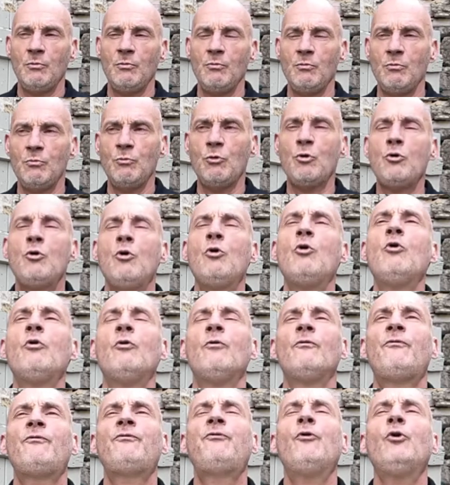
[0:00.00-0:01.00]

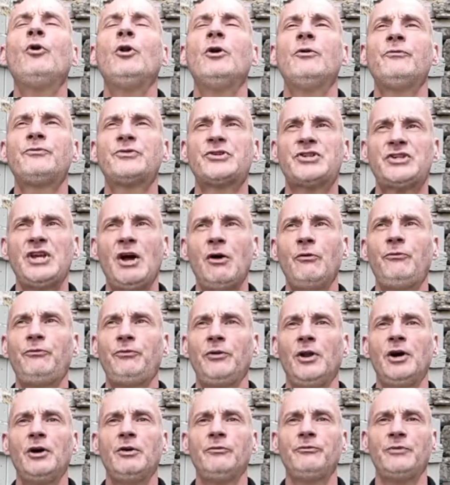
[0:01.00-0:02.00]
full of
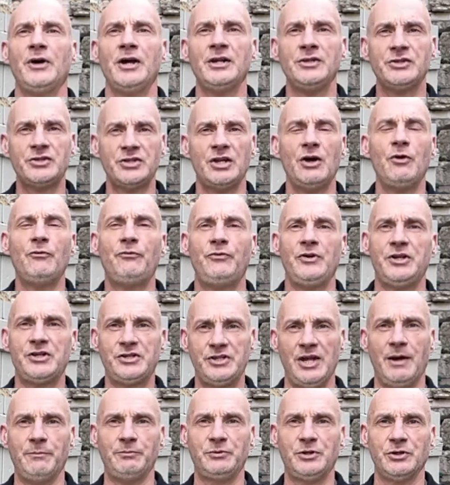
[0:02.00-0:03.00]
self-love and
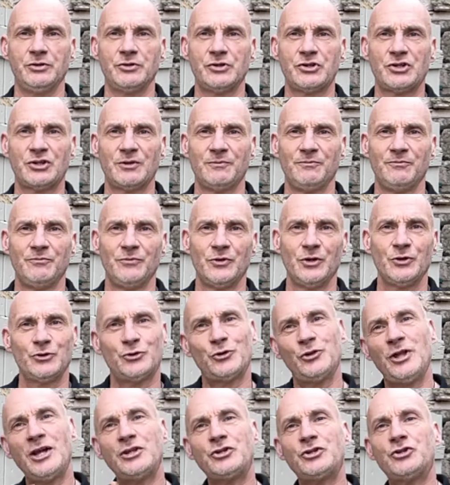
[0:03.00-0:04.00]
self-acceptance. So
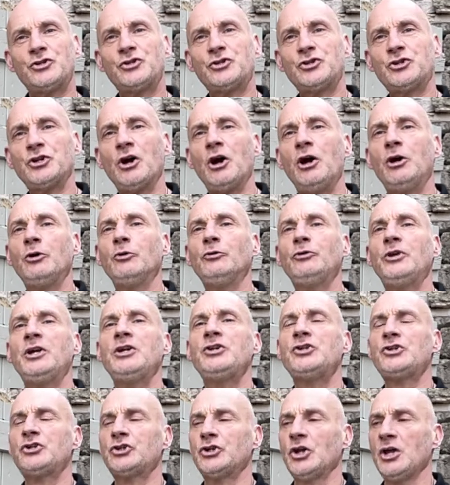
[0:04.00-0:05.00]
that's
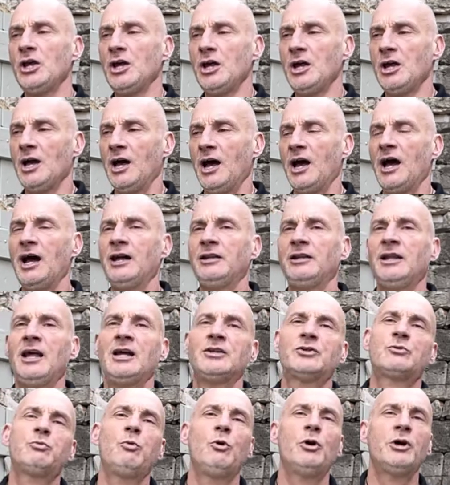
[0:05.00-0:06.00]
childish, and
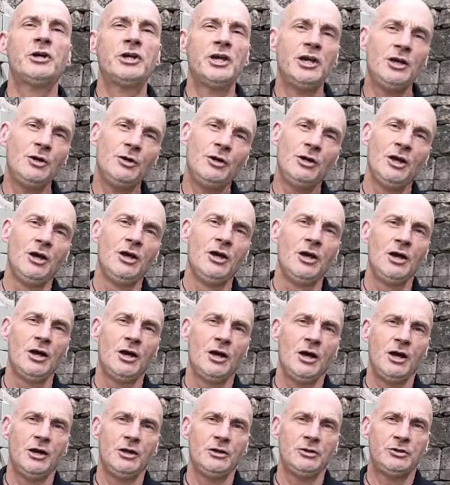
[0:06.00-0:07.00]
that's working
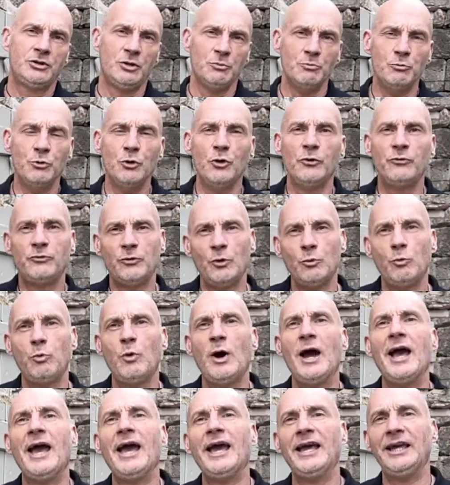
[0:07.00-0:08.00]
to move
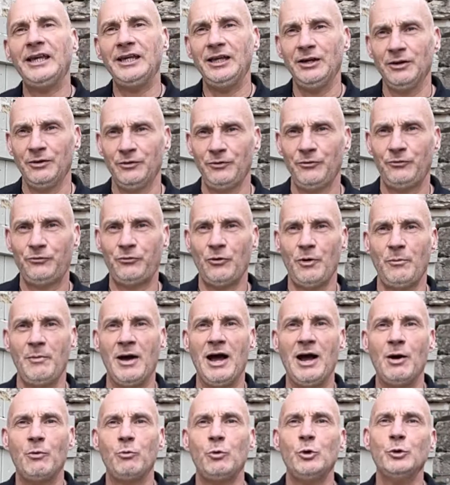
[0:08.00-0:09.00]
away from
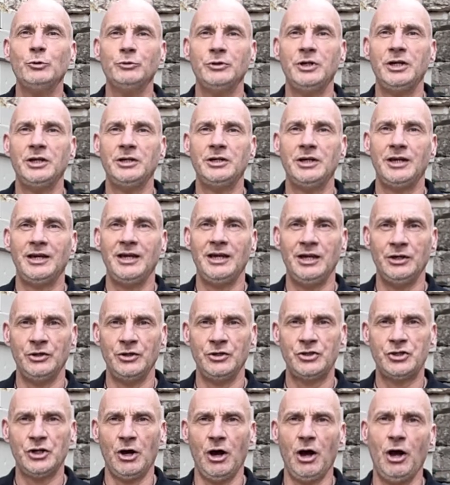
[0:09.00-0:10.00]
our wounded inner
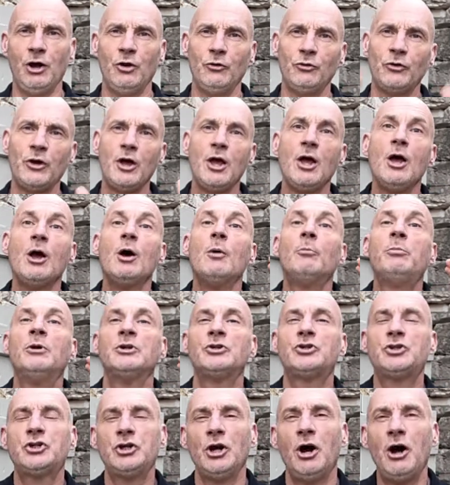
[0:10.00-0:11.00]
child. But
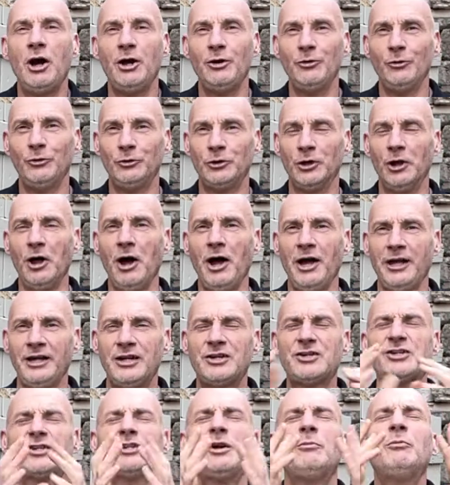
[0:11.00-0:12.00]
childlike,
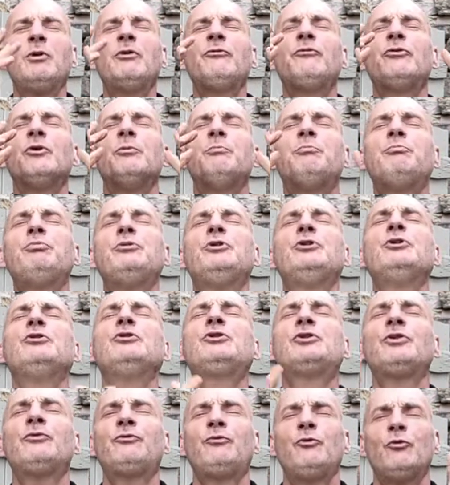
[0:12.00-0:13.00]
some of the
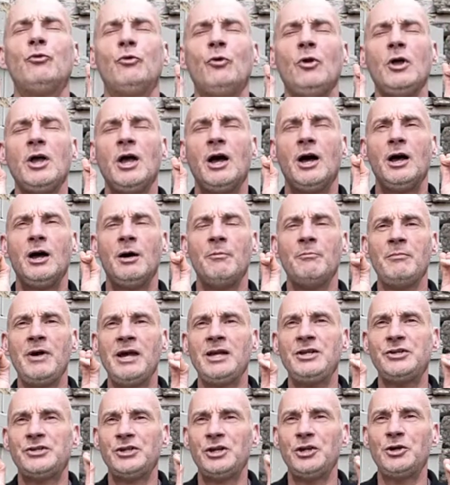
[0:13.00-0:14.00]
beautiful,
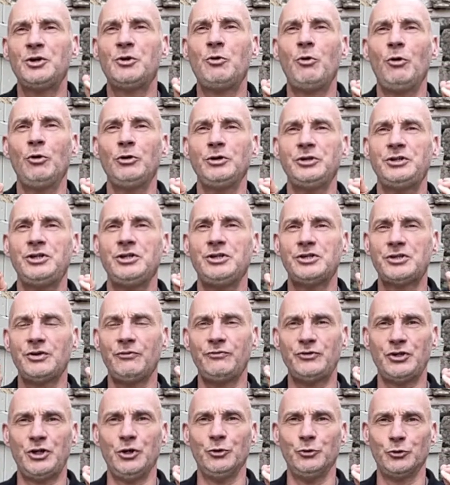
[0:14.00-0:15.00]
amazing qualities of
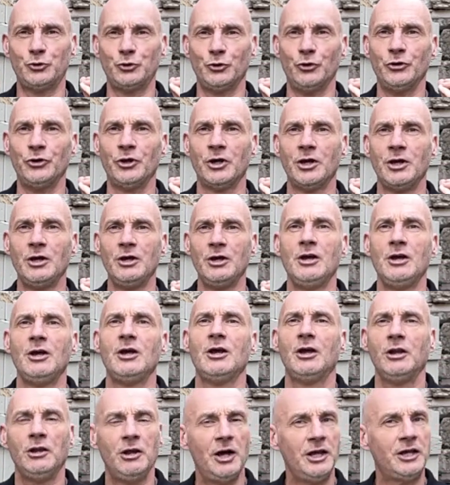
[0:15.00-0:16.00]
children,
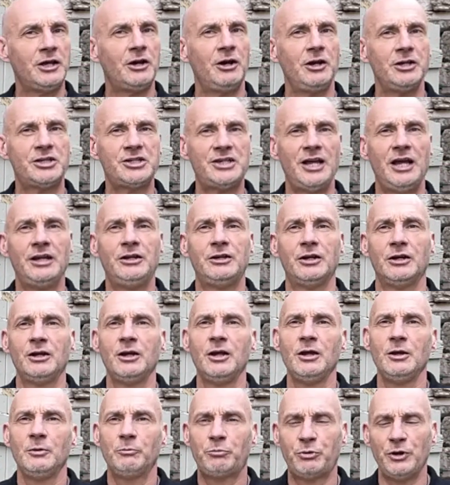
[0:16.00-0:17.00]
like I said
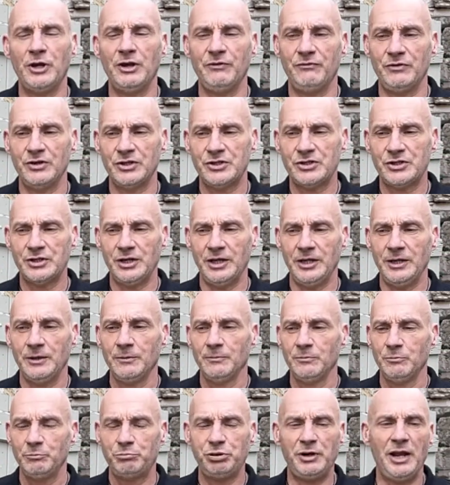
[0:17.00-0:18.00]
previously,
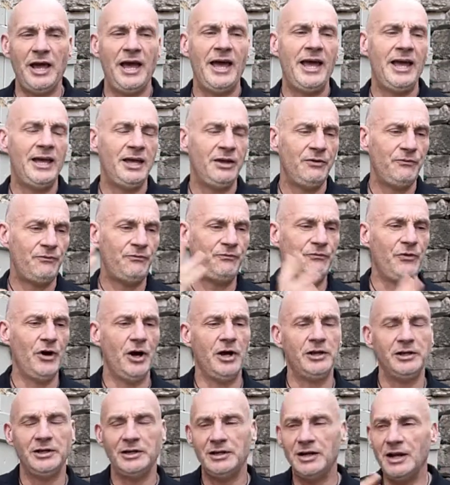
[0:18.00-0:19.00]
play,
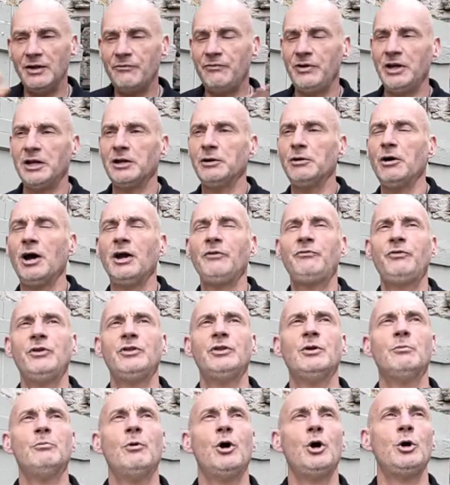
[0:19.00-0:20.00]
fun, living life in
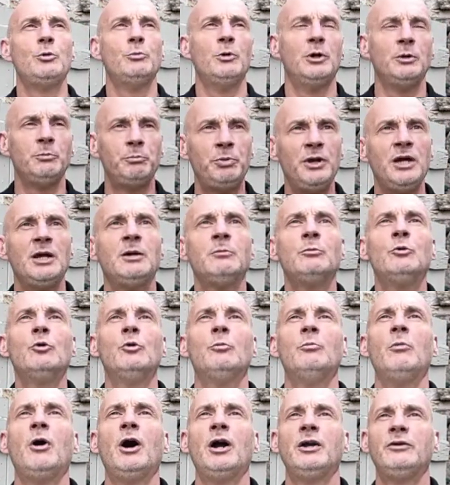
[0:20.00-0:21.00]
the moment, being more
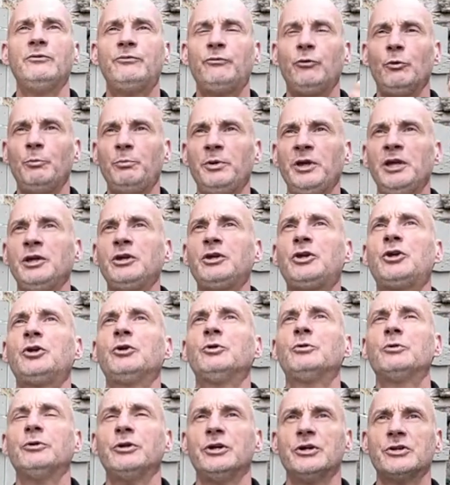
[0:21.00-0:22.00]
mindful, being
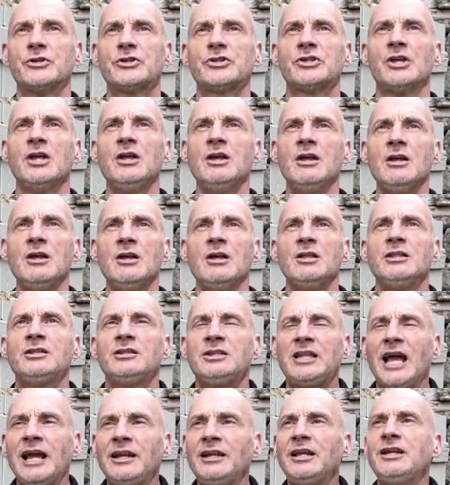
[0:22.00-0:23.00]
curious,
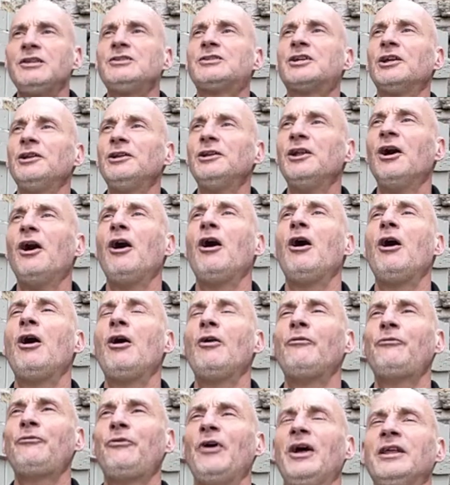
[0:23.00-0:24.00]
tending to
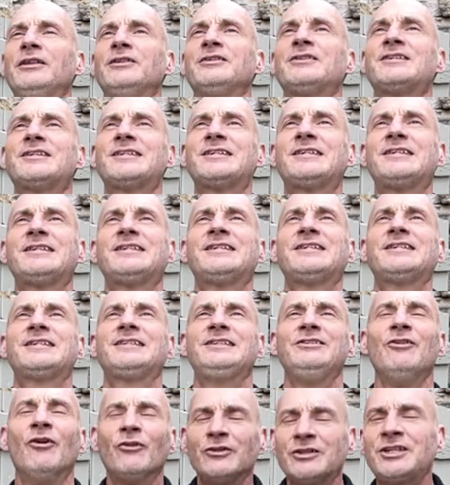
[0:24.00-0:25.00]
laugh and
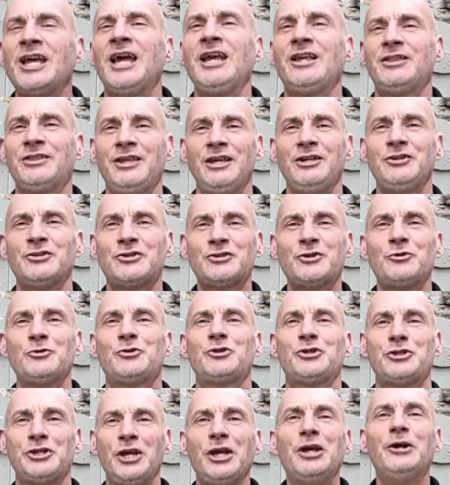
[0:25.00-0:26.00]
not take things so
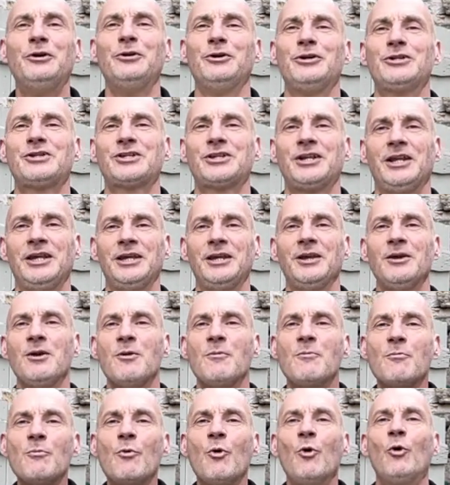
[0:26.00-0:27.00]
seriously
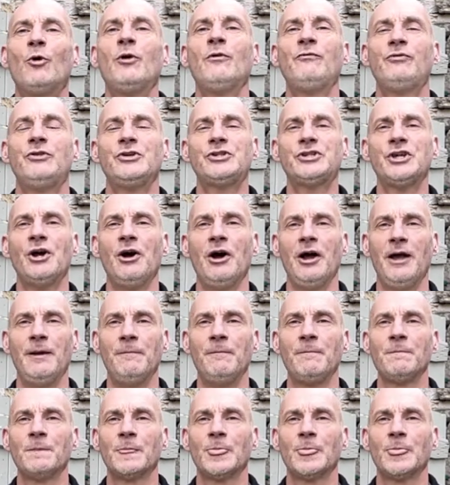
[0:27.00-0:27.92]
more of the time.